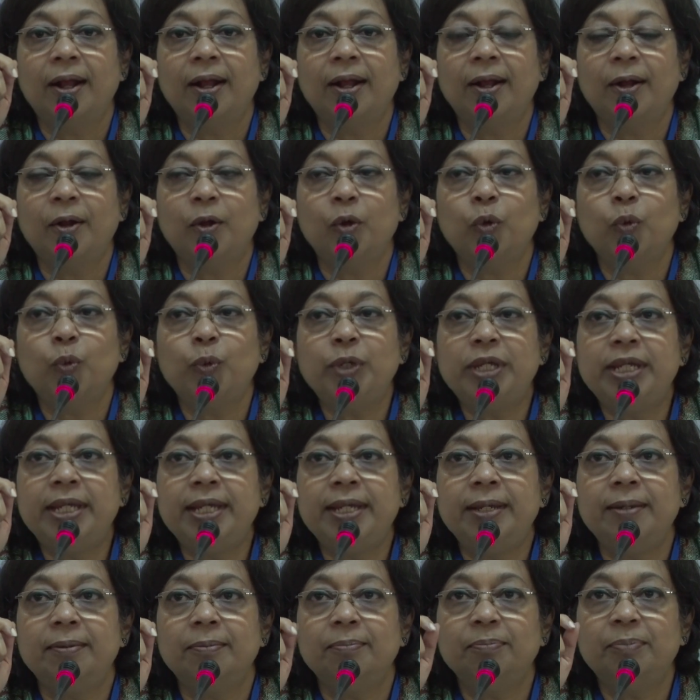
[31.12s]

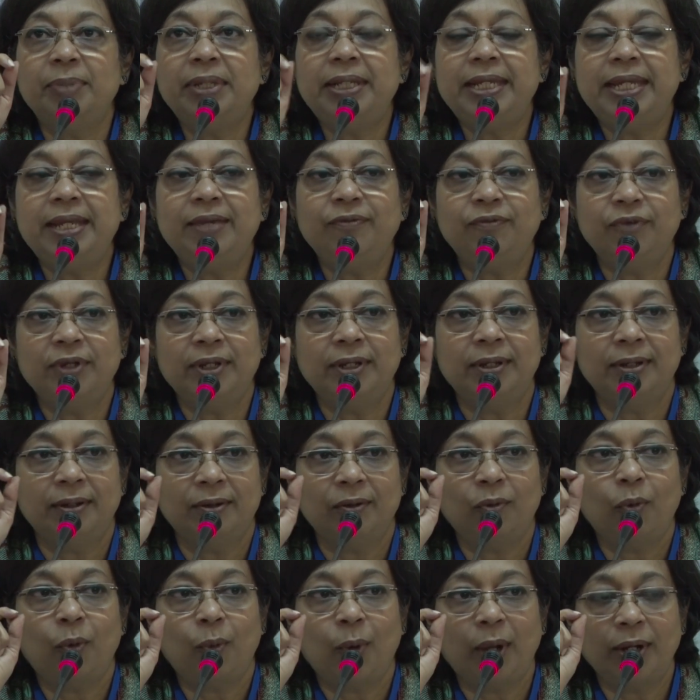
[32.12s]
we believe in
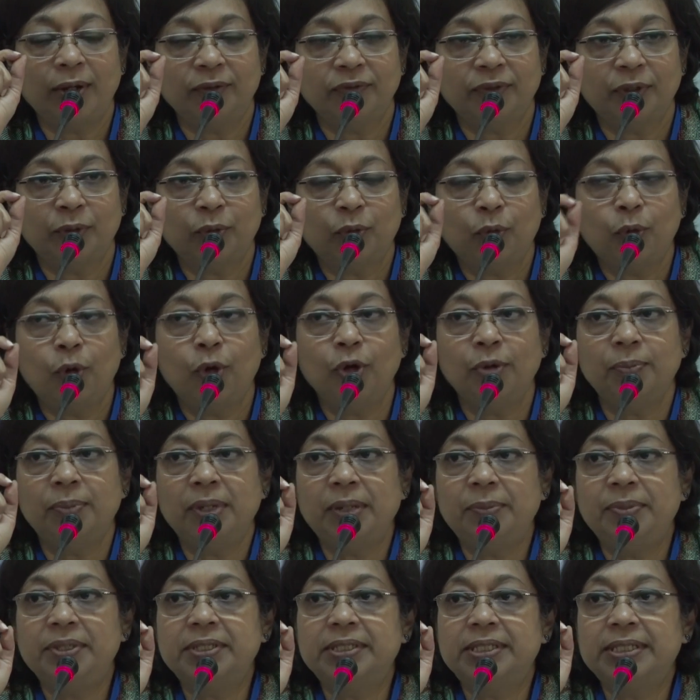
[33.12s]
one of the core
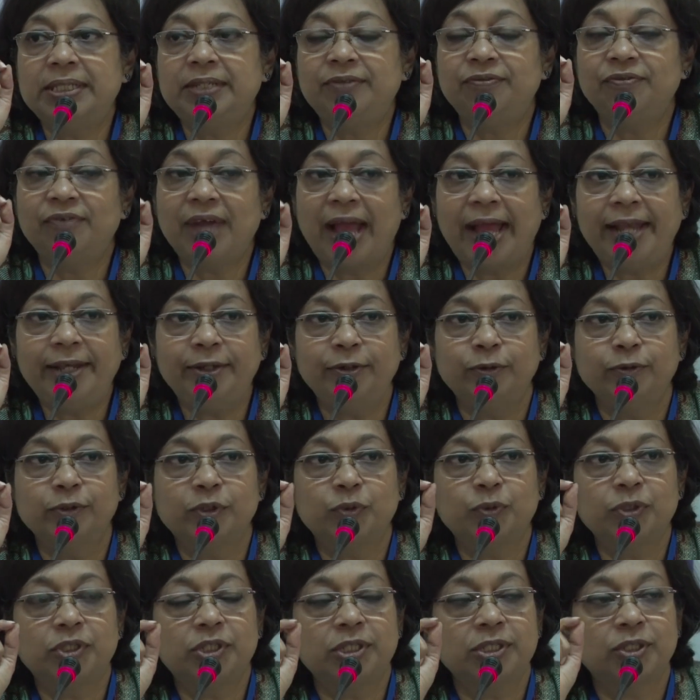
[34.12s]
BBC values,
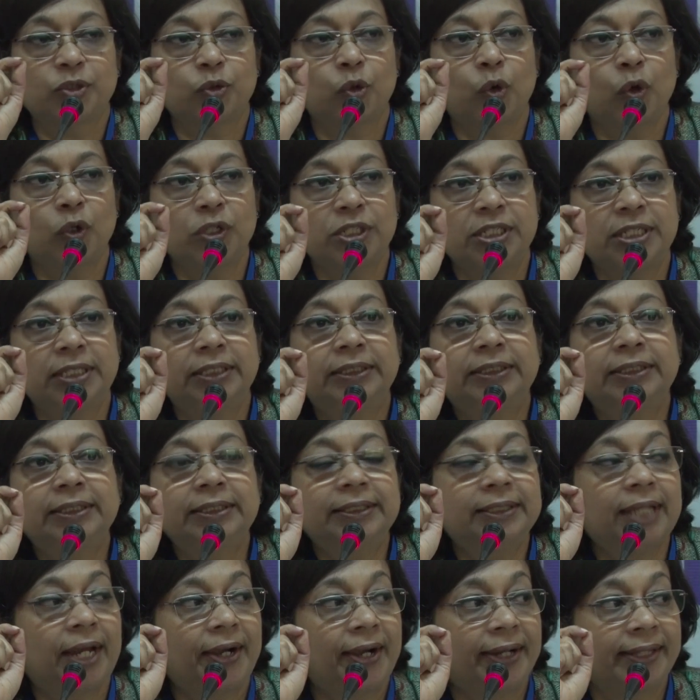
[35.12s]
which is
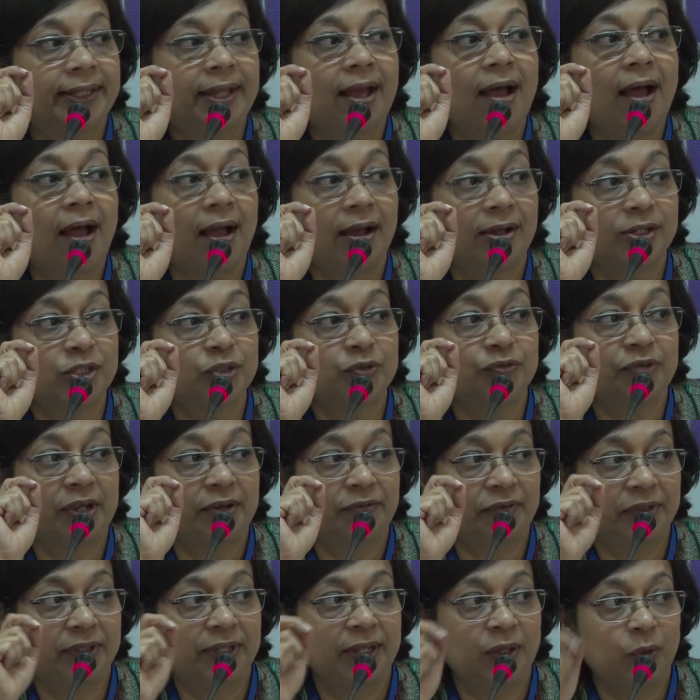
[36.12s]
audiences are at the heart of
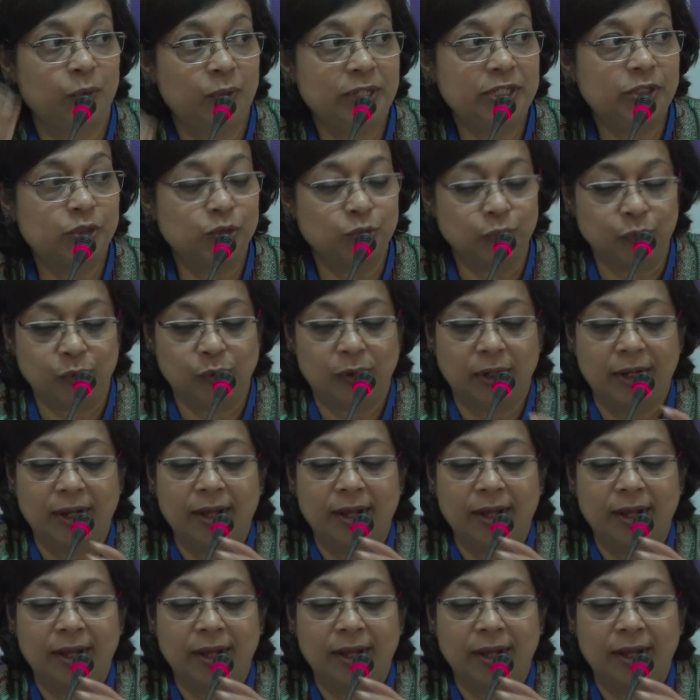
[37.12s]
everything we do.